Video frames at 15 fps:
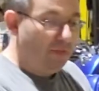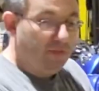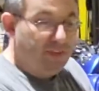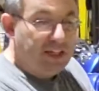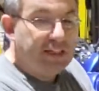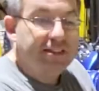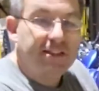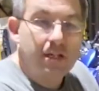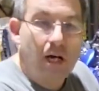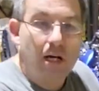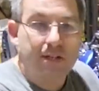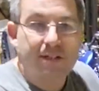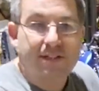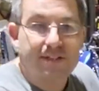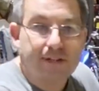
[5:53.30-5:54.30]
These
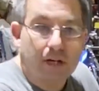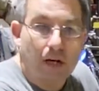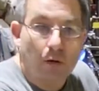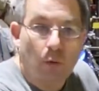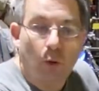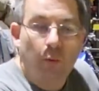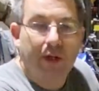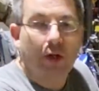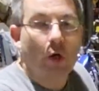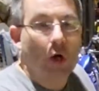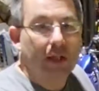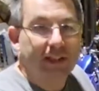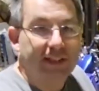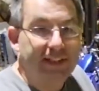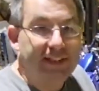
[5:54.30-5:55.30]
nuts are what we
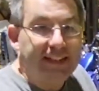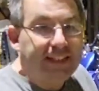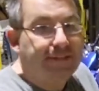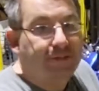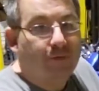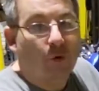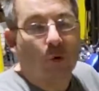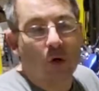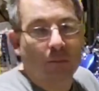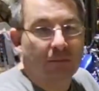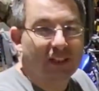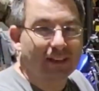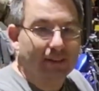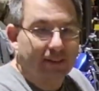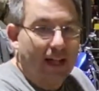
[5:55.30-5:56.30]
call a deformed
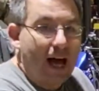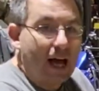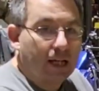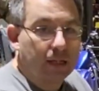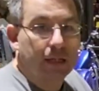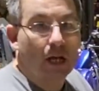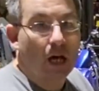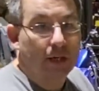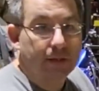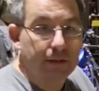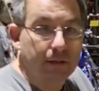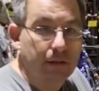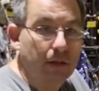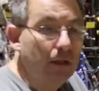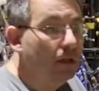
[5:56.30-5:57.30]
lock nut.
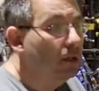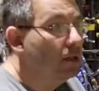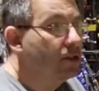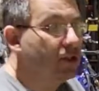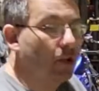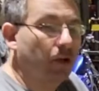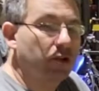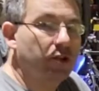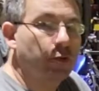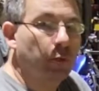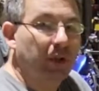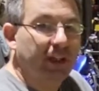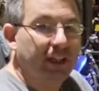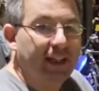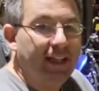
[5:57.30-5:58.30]
So there's
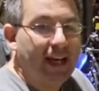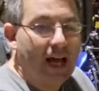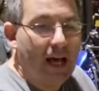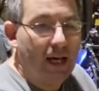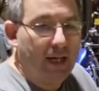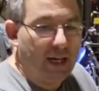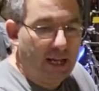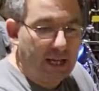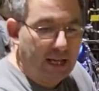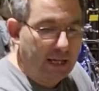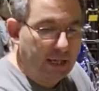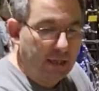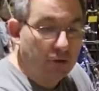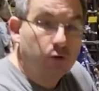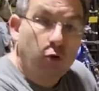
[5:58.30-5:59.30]
really not
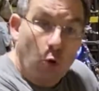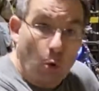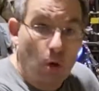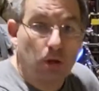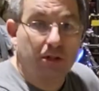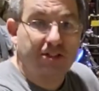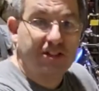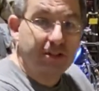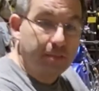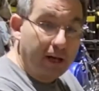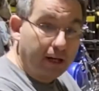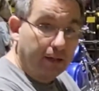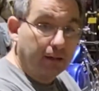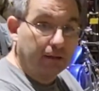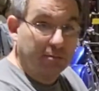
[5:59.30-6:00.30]
a torque
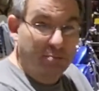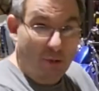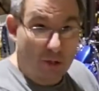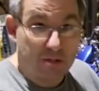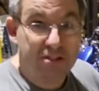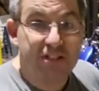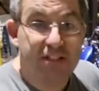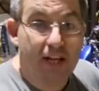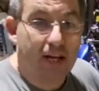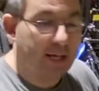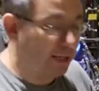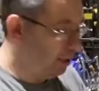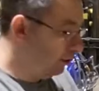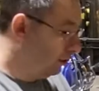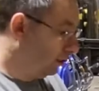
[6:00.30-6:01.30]
spec per se,
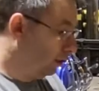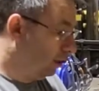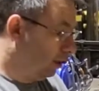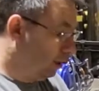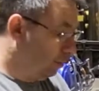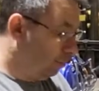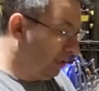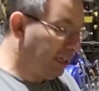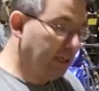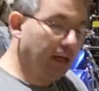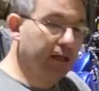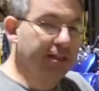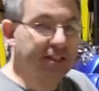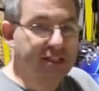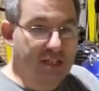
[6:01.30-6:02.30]

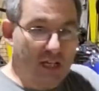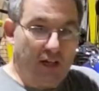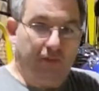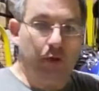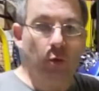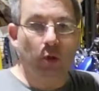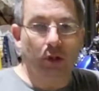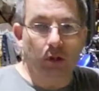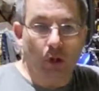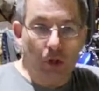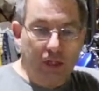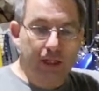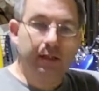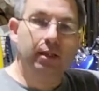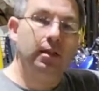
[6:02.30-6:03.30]
because if to look
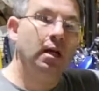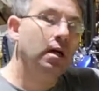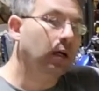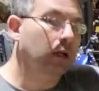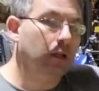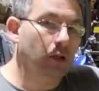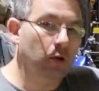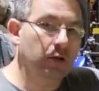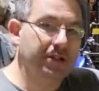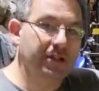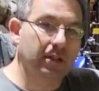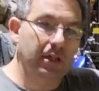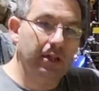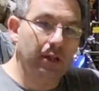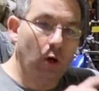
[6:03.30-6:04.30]
at the nut
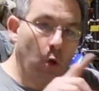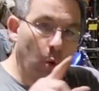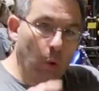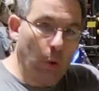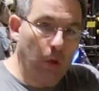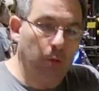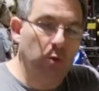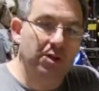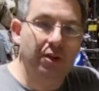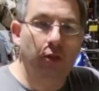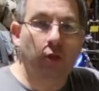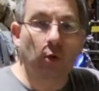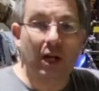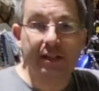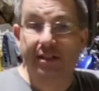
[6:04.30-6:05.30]
closely, the hole where the
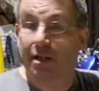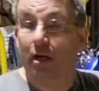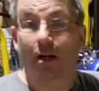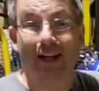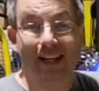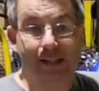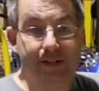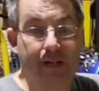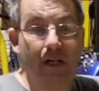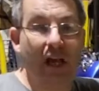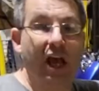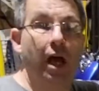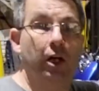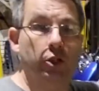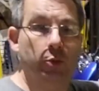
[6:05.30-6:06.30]
threads are isn't
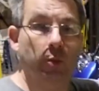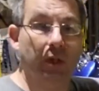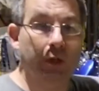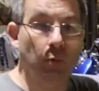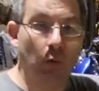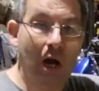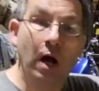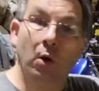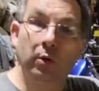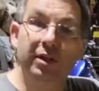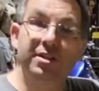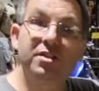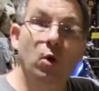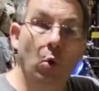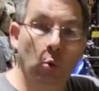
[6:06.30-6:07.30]
actually round,
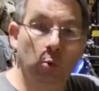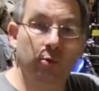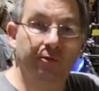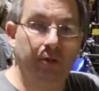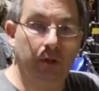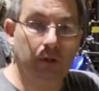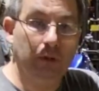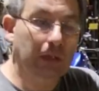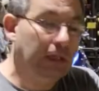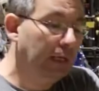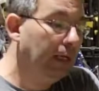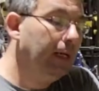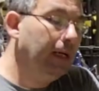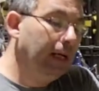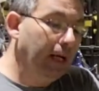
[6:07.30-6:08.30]
it's oval.
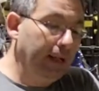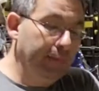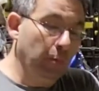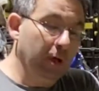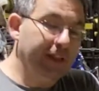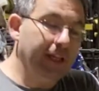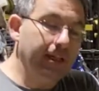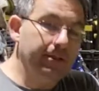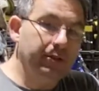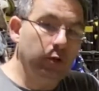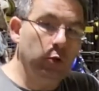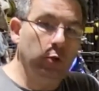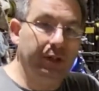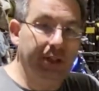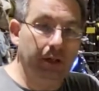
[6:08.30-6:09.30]
And what they
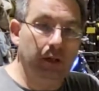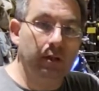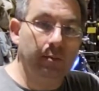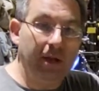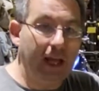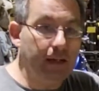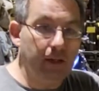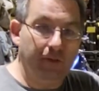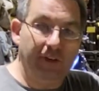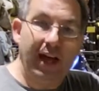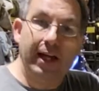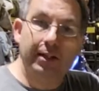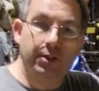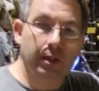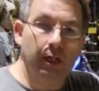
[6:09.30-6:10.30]
do during the
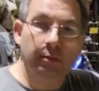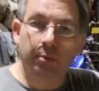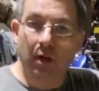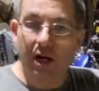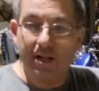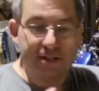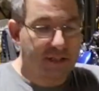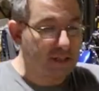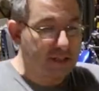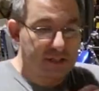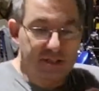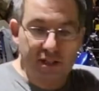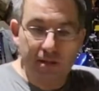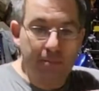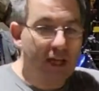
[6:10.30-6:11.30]
manufacturing process
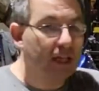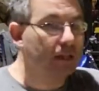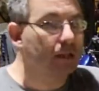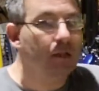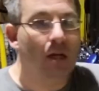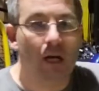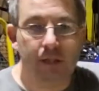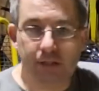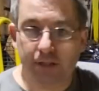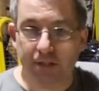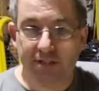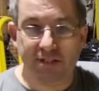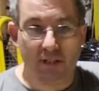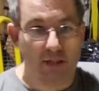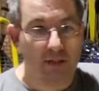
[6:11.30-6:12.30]
is they make the nut
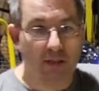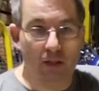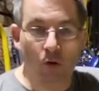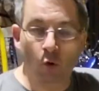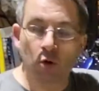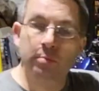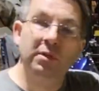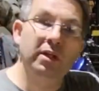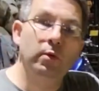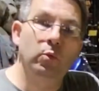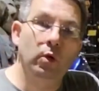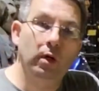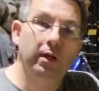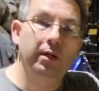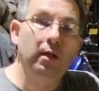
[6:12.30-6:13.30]
just like they normally
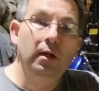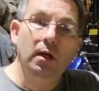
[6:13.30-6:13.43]
would,